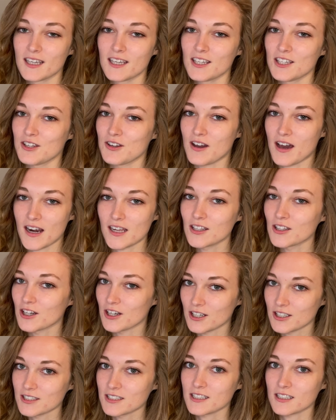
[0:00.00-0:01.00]
you gotta
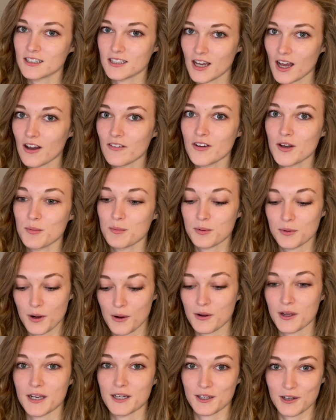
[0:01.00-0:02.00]
learn to love
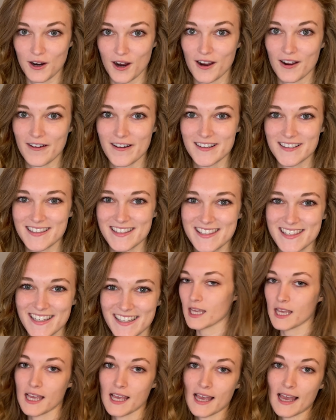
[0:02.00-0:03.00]
broken crayons.
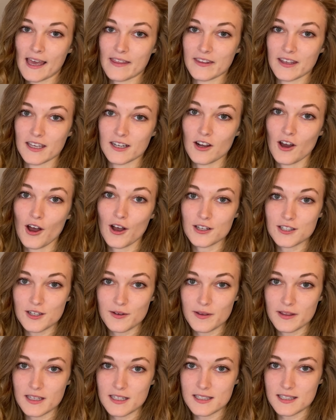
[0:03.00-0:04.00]
And then also
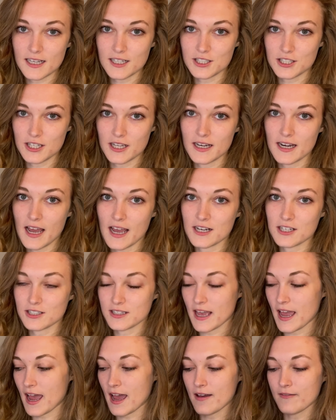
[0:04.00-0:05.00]
in this section, I just
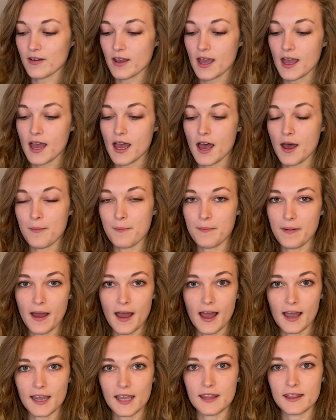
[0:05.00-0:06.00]
have a
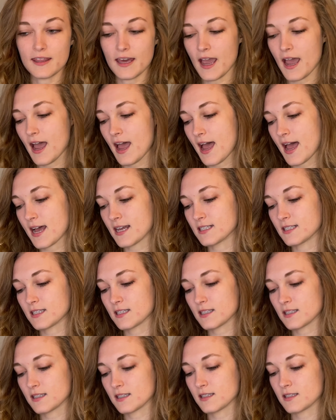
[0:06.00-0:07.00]
bag that has
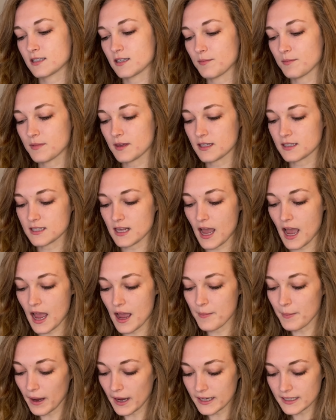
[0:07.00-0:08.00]
some things that I
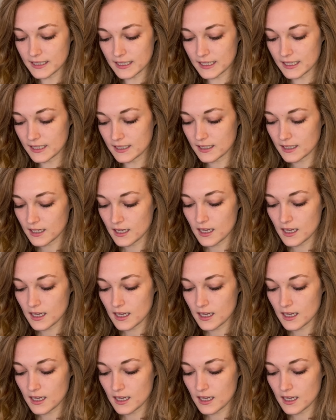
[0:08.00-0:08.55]
might need.